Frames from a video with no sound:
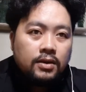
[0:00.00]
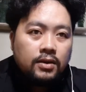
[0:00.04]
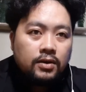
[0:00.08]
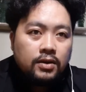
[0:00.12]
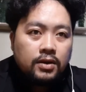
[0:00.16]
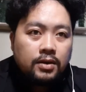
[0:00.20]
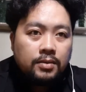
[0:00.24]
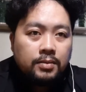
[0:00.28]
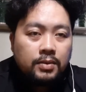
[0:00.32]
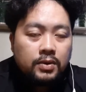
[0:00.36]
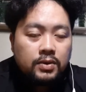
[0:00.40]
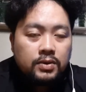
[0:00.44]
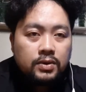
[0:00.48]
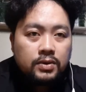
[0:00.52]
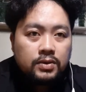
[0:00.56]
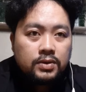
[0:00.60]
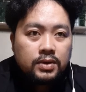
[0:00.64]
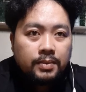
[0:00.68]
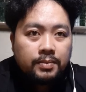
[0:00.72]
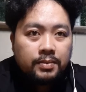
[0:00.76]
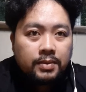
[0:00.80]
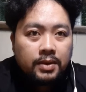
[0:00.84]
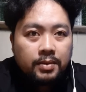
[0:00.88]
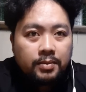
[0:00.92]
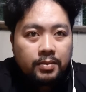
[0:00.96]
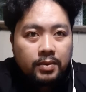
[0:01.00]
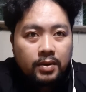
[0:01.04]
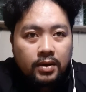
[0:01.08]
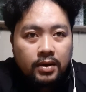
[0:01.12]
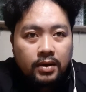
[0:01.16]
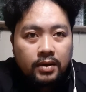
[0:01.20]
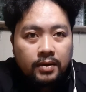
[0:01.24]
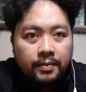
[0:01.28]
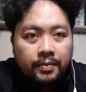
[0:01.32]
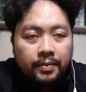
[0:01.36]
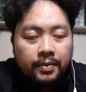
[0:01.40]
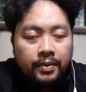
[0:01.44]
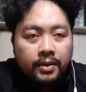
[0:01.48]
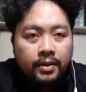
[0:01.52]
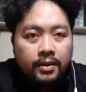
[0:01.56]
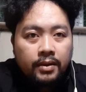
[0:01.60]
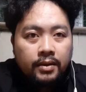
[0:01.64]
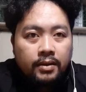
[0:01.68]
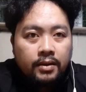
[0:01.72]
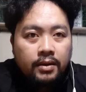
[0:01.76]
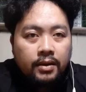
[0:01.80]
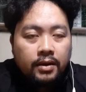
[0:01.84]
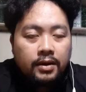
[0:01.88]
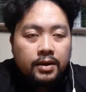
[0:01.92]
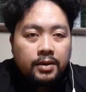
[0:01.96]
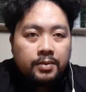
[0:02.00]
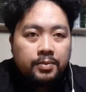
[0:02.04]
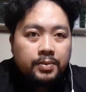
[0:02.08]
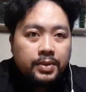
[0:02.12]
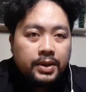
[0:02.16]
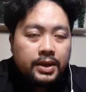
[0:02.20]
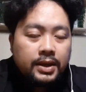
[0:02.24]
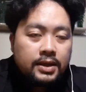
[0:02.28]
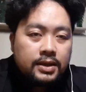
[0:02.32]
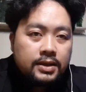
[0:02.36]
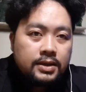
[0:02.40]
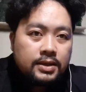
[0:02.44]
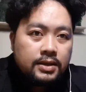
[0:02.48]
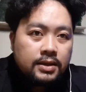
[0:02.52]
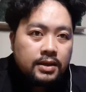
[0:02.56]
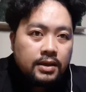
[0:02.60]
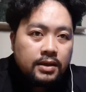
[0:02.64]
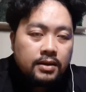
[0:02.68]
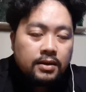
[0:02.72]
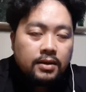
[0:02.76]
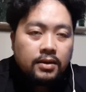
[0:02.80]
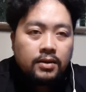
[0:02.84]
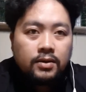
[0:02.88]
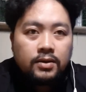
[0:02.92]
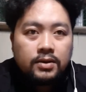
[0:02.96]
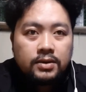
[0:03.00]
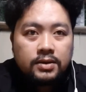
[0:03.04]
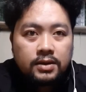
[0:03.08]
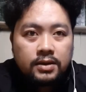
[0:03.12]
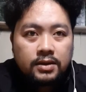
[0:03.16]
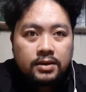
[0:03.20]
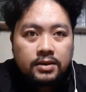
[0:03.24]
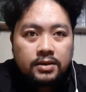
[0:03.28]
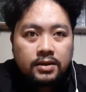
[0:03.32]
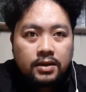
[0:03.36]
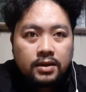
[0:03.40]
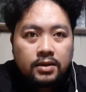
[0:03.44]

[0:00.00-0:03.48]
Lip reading: The most susceptible are the pigs and the horses,